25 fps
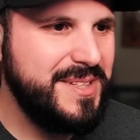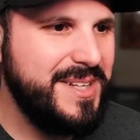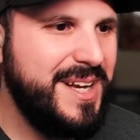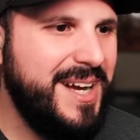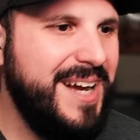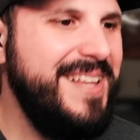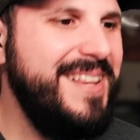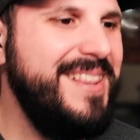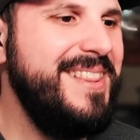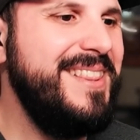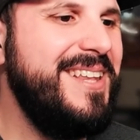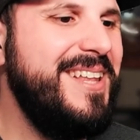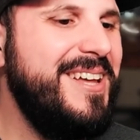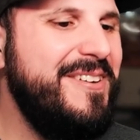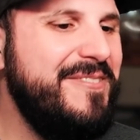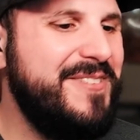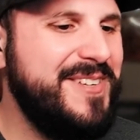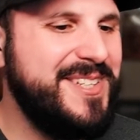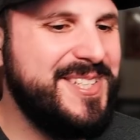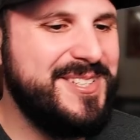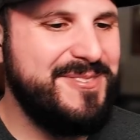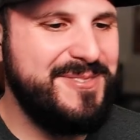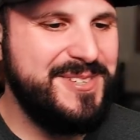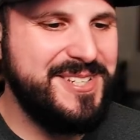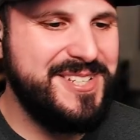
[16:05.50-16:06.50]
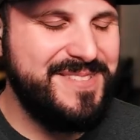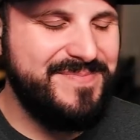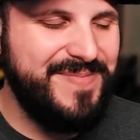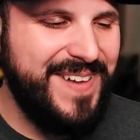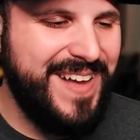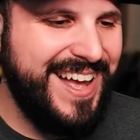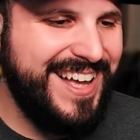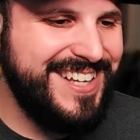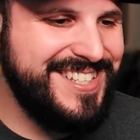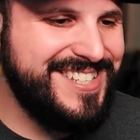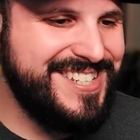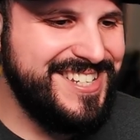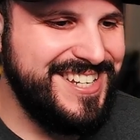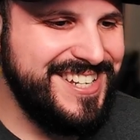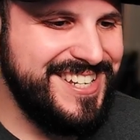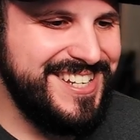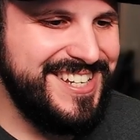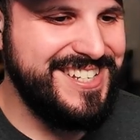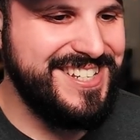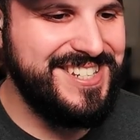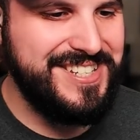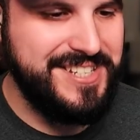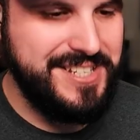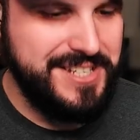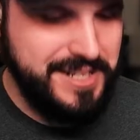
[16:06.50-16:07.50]
I love his
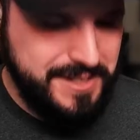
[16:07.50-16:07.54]
responses.